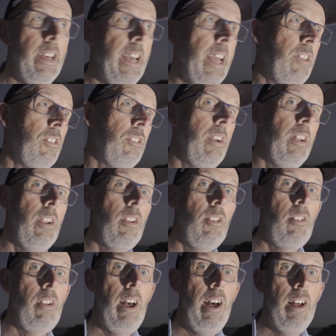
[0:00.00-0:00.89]
it's going to
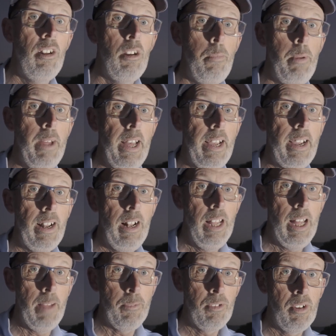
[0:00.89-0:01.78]
start to be
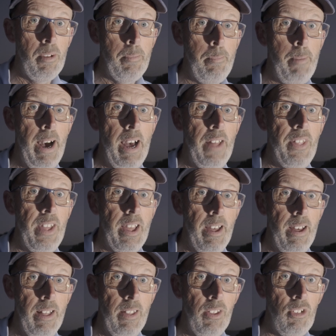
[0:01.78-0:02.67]
eclipsed by the
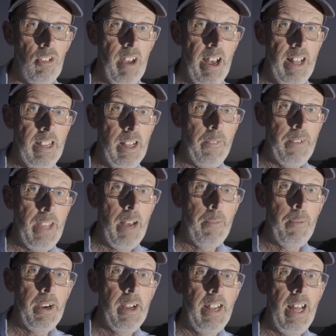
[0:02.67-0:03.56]
Earth's shadow.
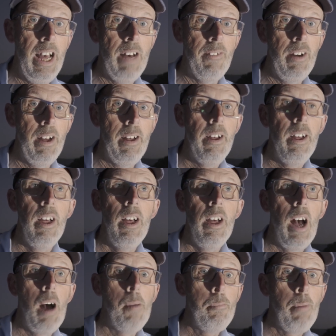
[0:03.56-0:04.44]
Yeah, we're going to have a,
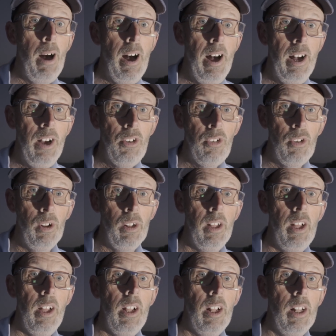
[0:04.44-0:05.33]
a
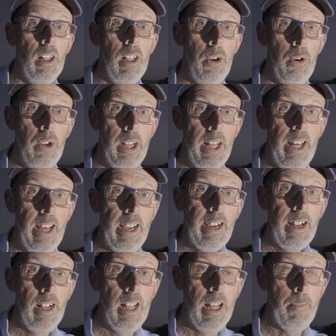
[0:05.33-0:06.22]
partial lunar
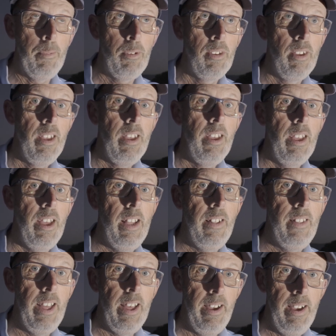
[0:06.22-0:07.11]
eclipse
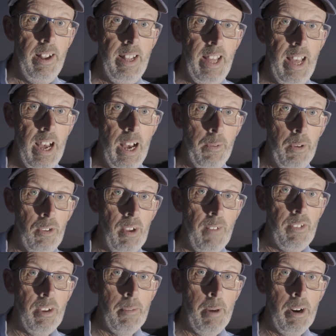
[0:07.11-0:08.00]
in the early
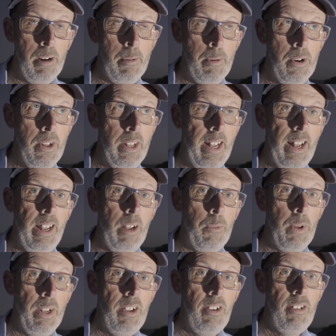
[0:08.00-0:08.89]
hours of tomorrow morning, and
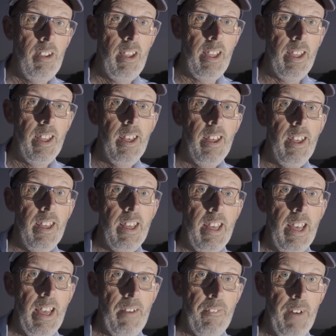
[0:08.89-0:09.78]
I want to see
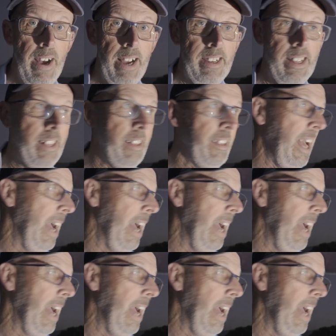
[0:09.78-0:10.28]
if I can